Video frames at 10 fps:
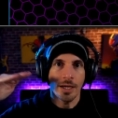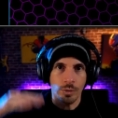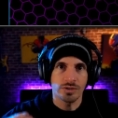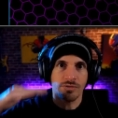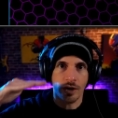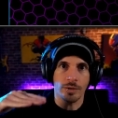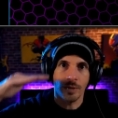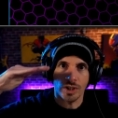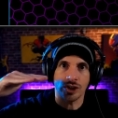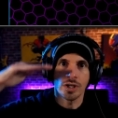it was very
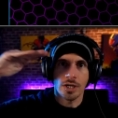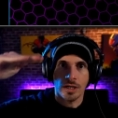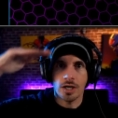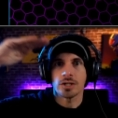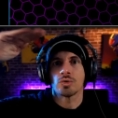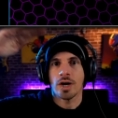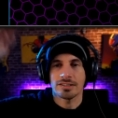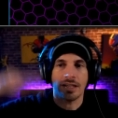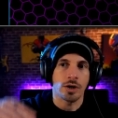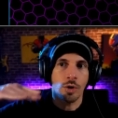much cut and dry.
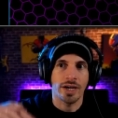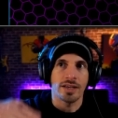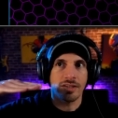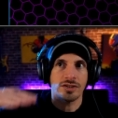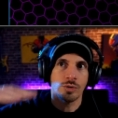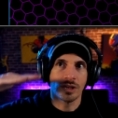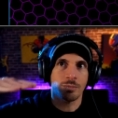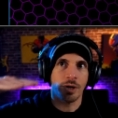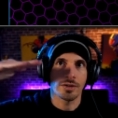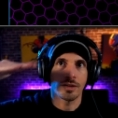It's like, okay, this unit's
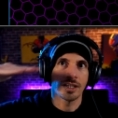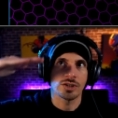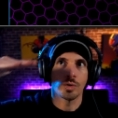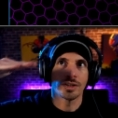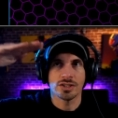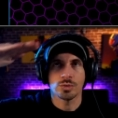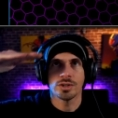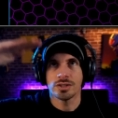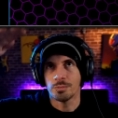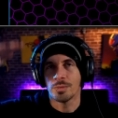better than this one is
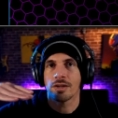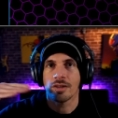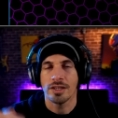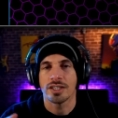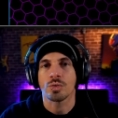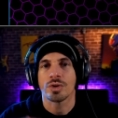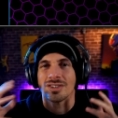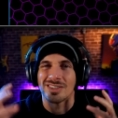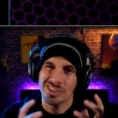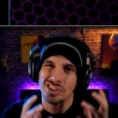better than this
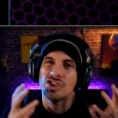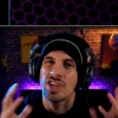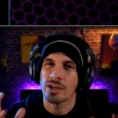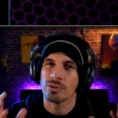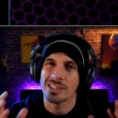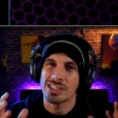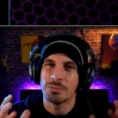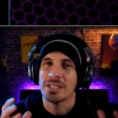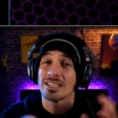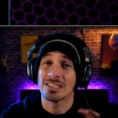one. Generally
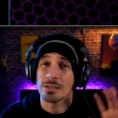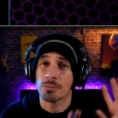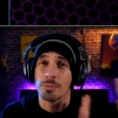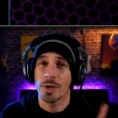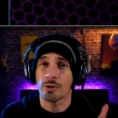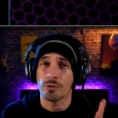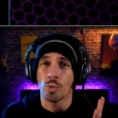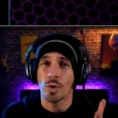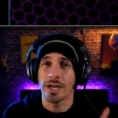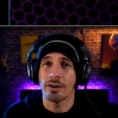speaking, some are better for
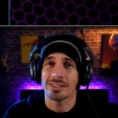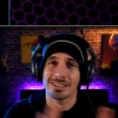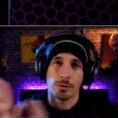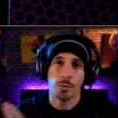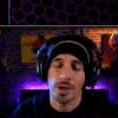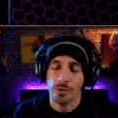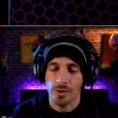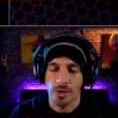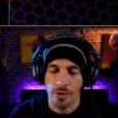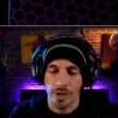one area, some are better for
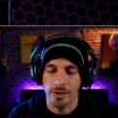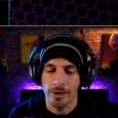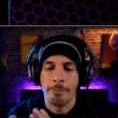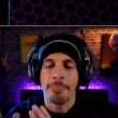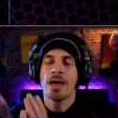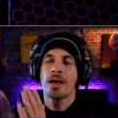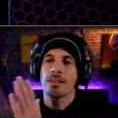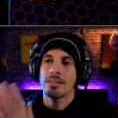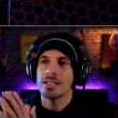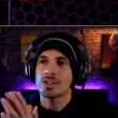another area.
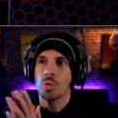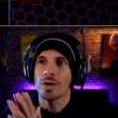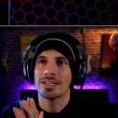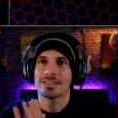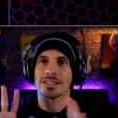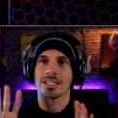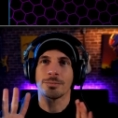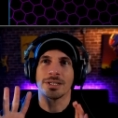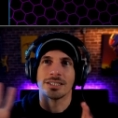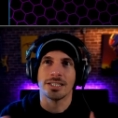This one is a little
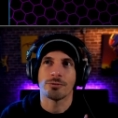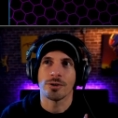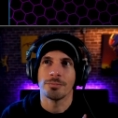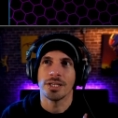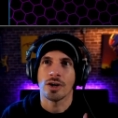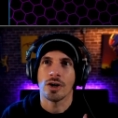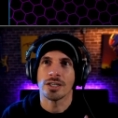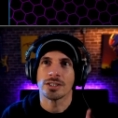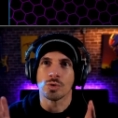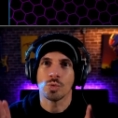bit different
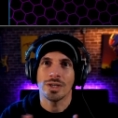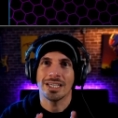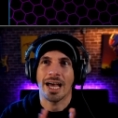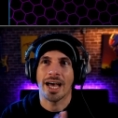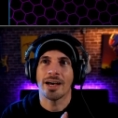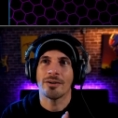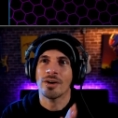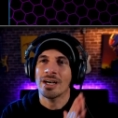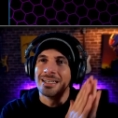because we have